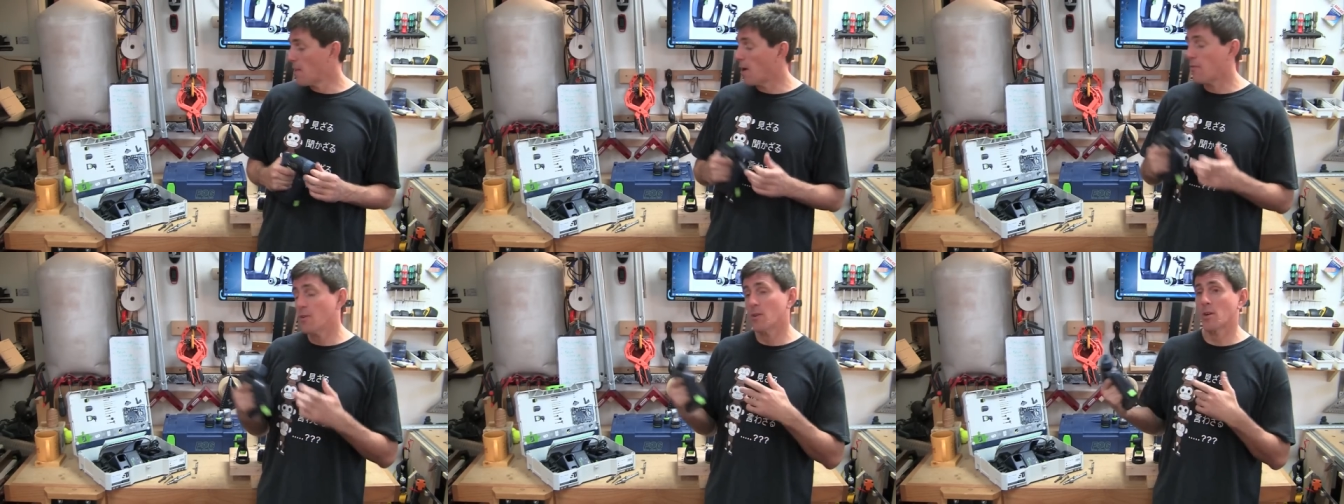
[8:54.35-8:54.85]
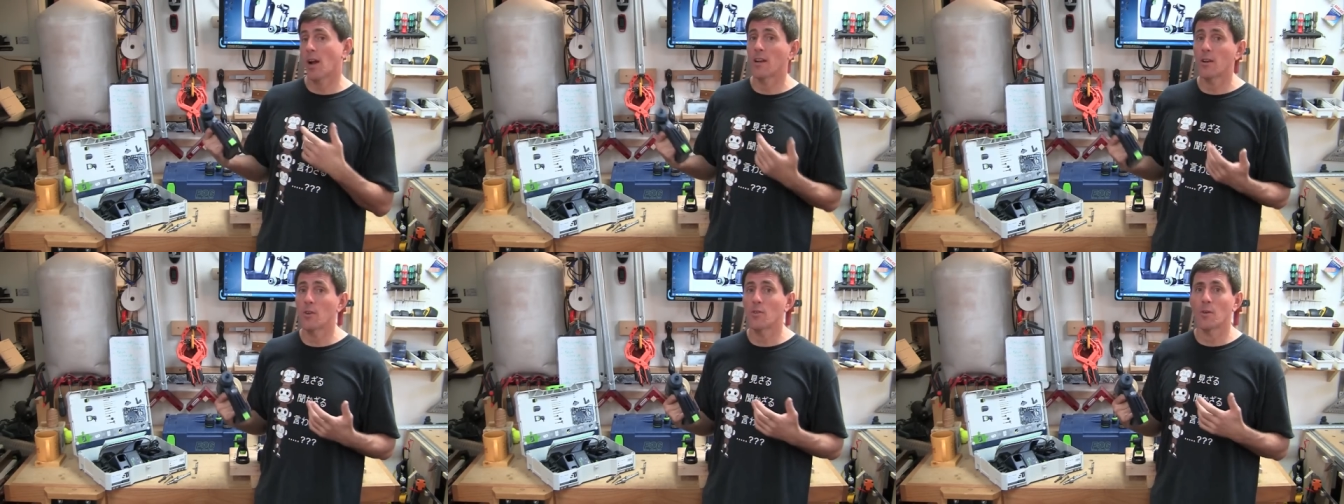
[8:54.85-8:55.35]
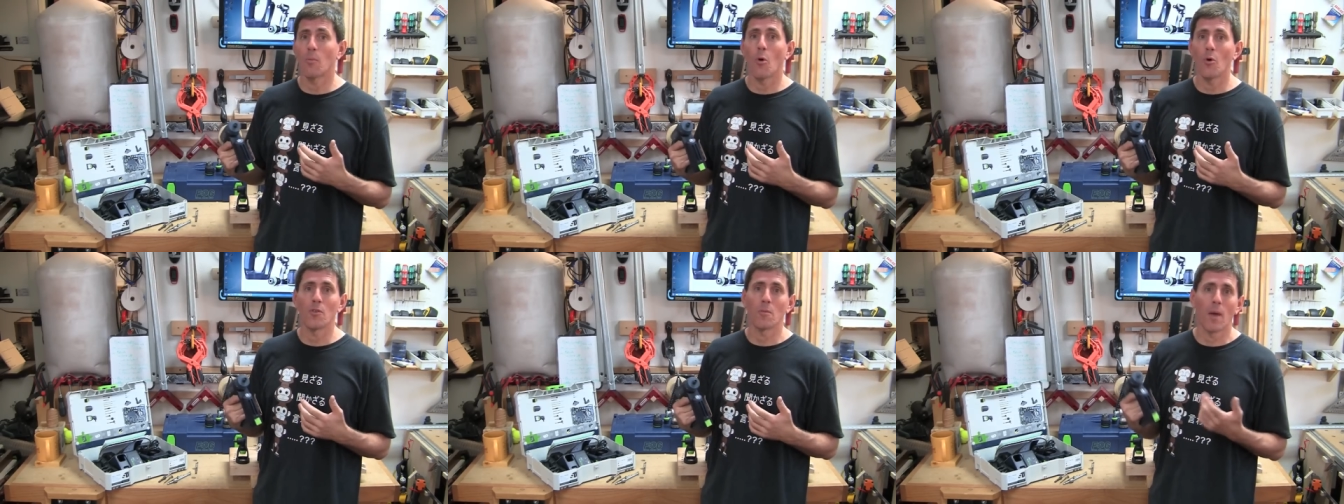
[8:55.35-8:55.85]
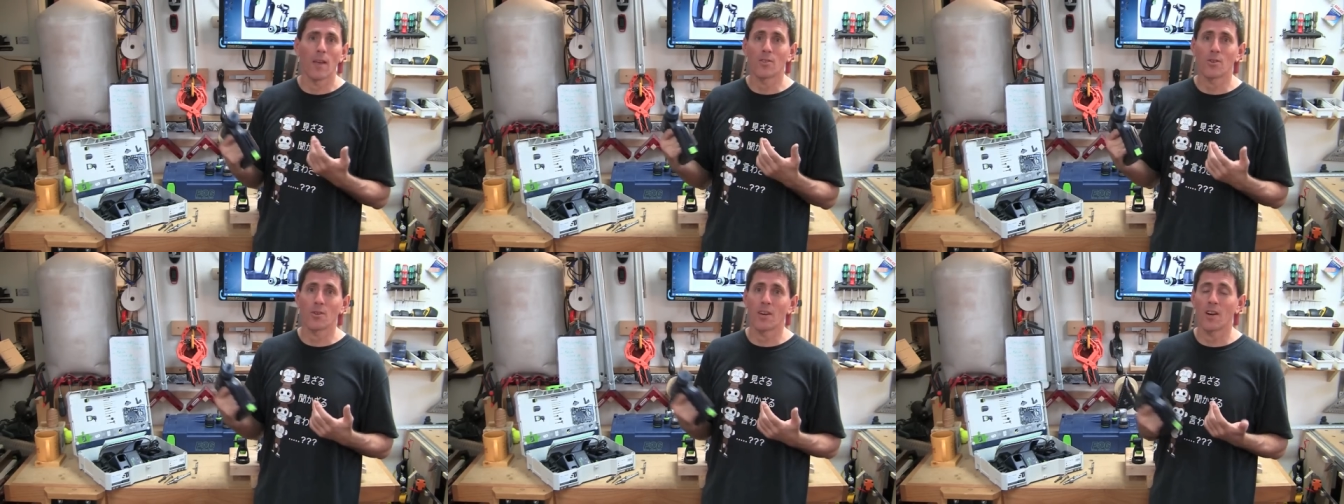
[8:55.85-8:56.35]
Now if you're trying to do some holes in
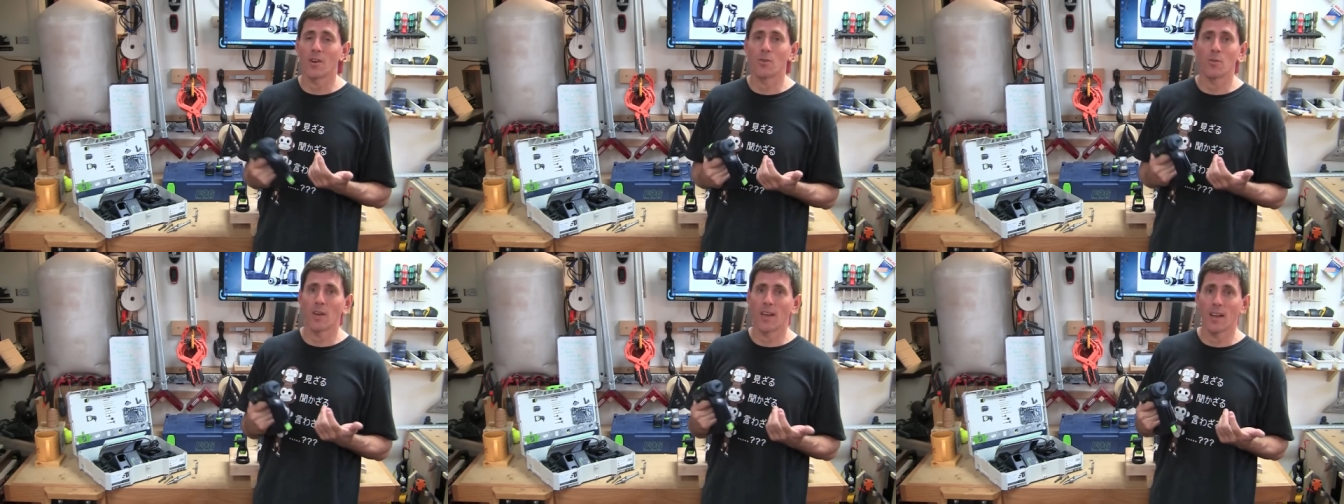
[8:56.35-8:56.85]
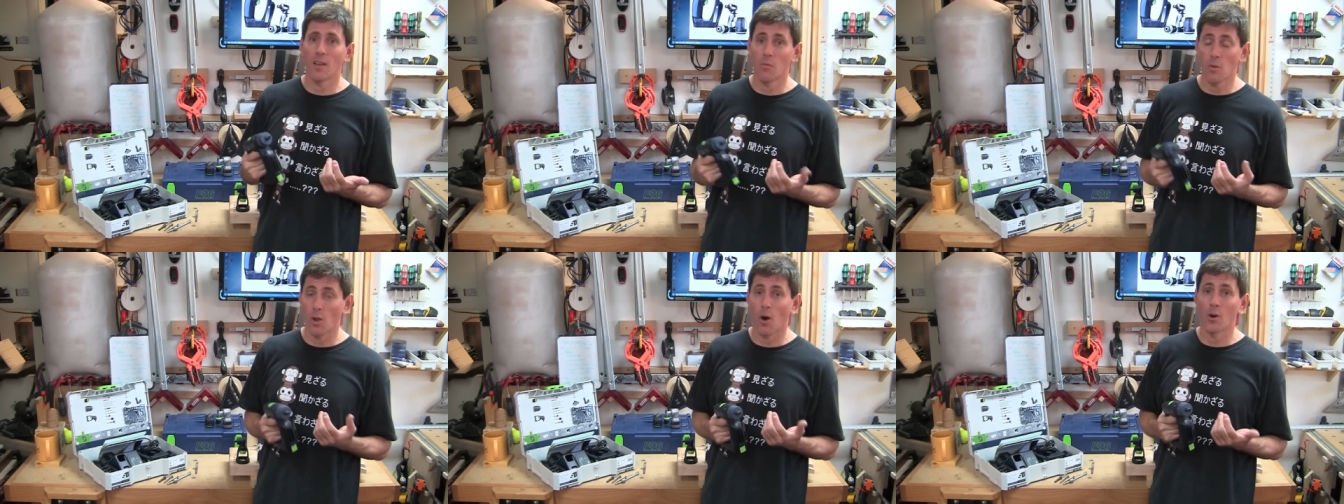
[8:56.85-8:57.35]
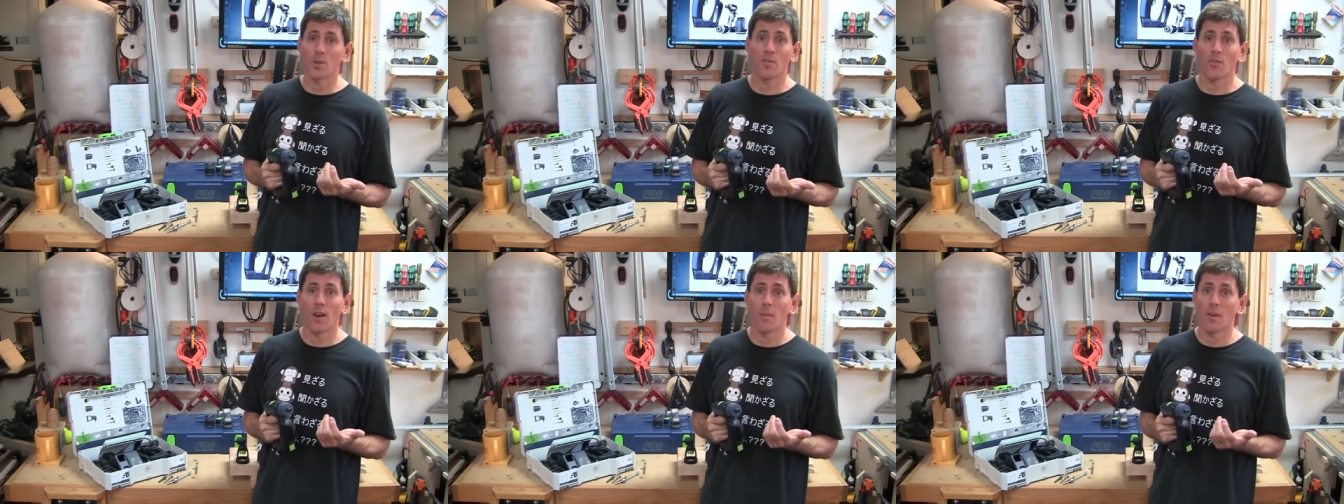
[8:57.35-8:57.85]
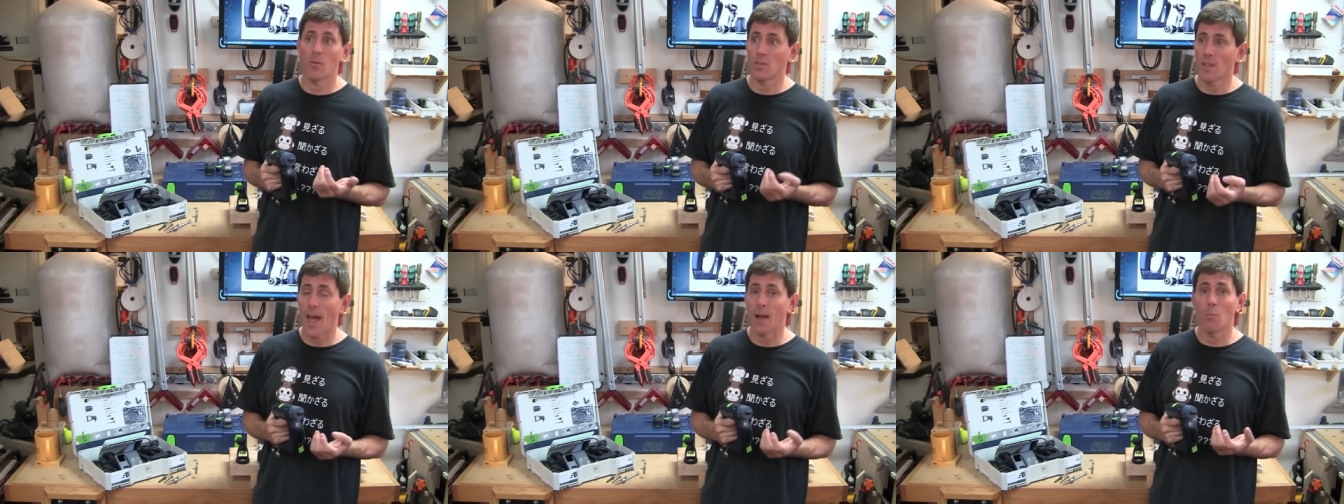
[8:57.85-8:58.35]
masonry or doing any large framing
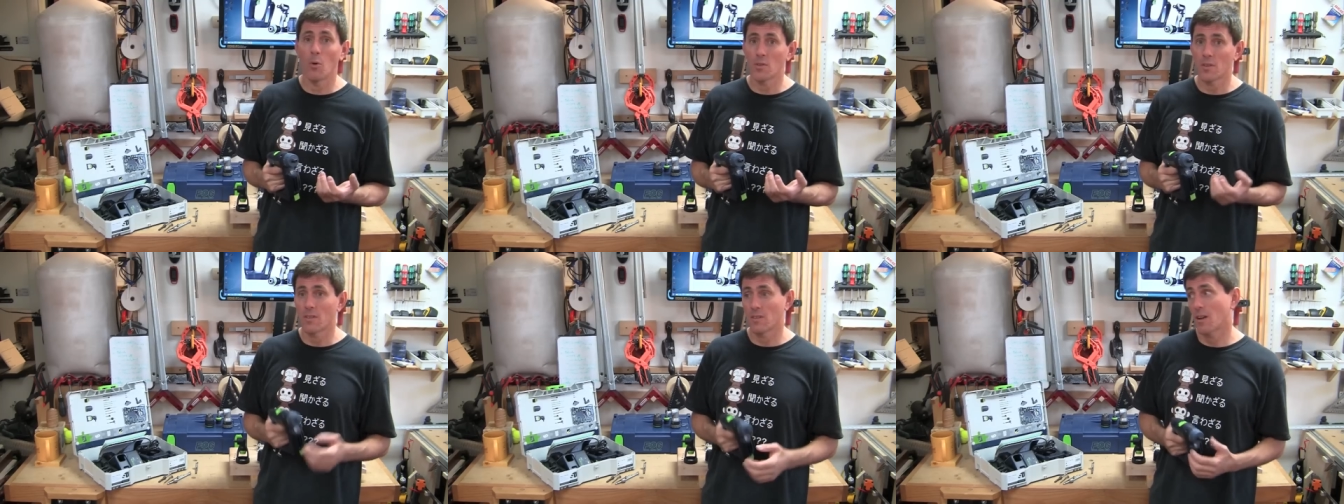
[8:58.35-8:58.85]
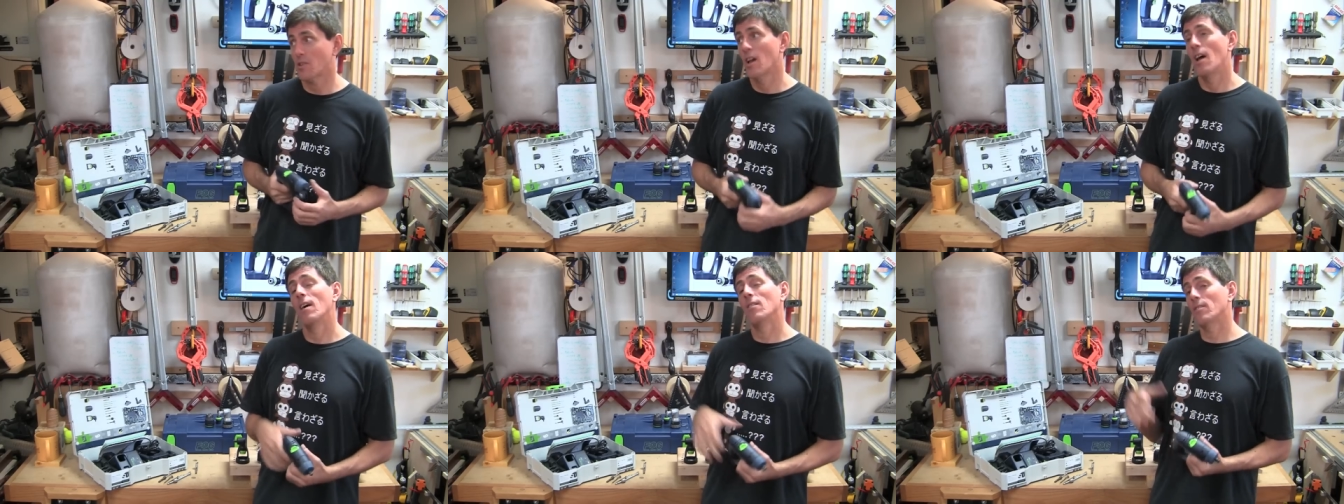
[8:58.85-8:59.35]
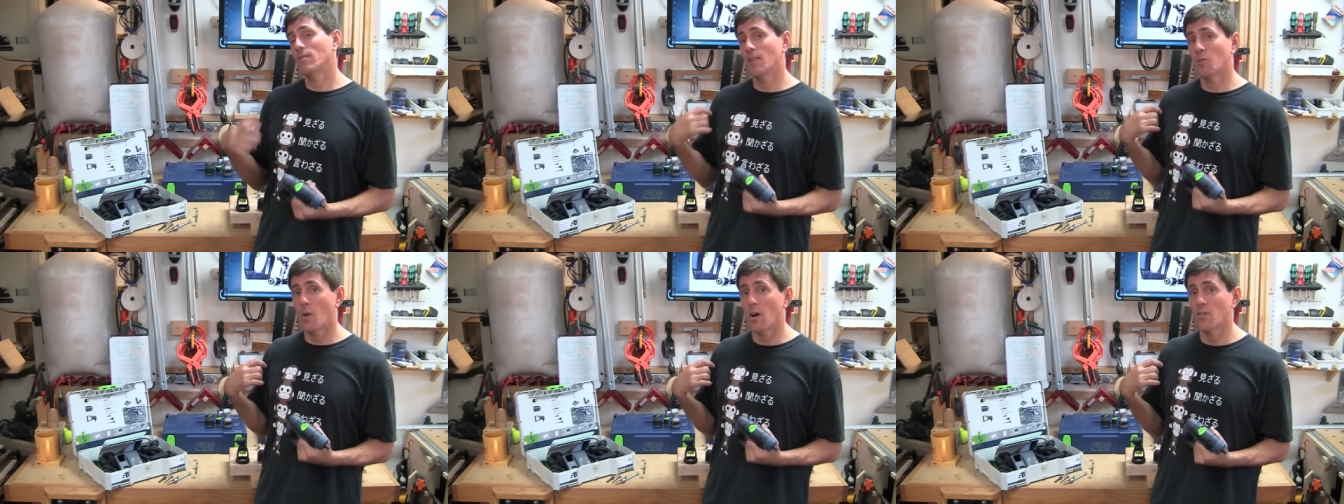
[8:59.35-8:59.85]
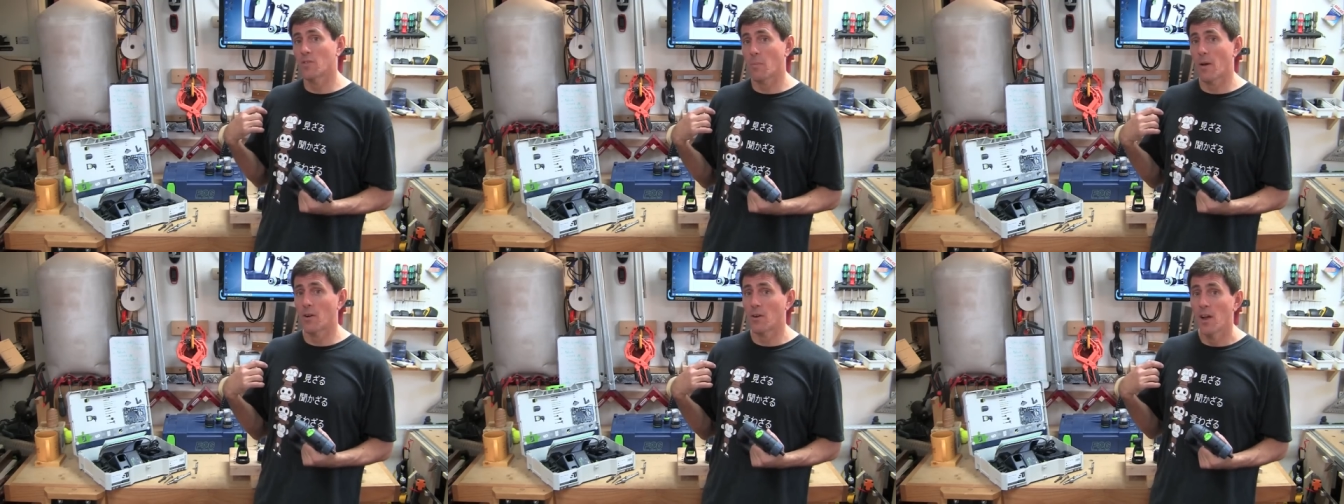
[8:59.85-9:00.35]
with lag bolts and such, the C12 is a
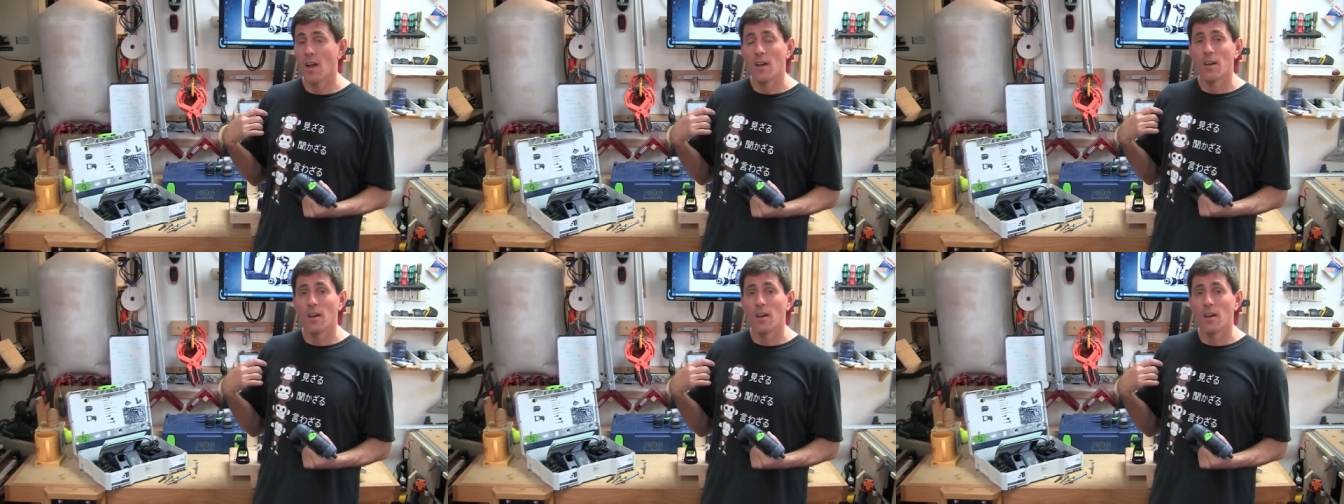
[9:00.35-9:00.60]
better